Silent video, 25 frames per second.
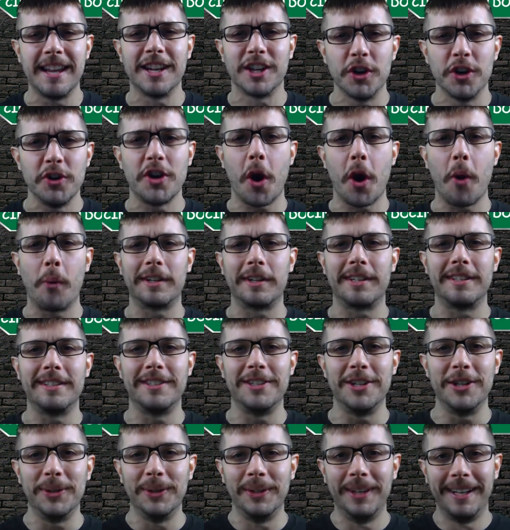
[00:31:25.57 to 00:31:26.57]
You know what to
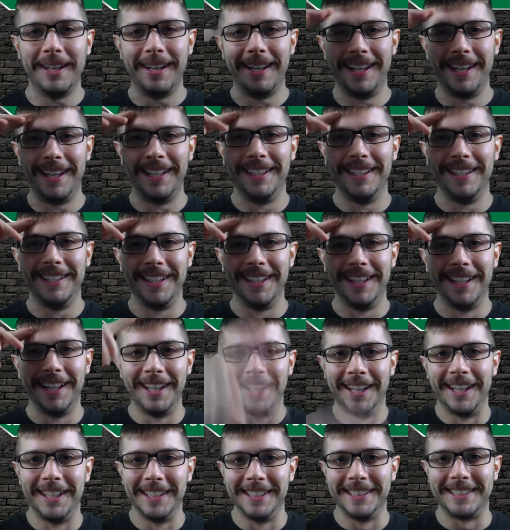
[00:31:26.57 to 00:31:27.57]
do.
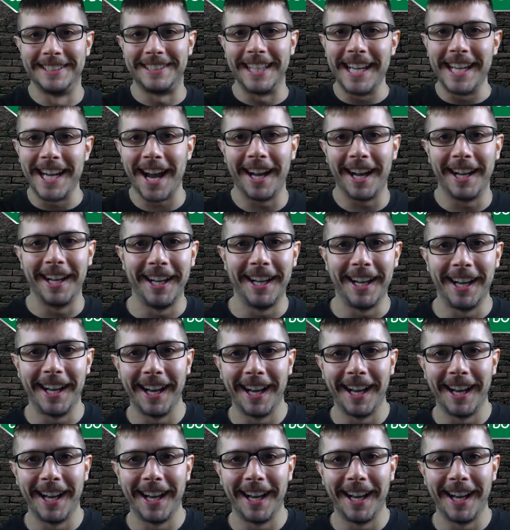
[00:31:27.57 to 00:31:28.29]
See ya!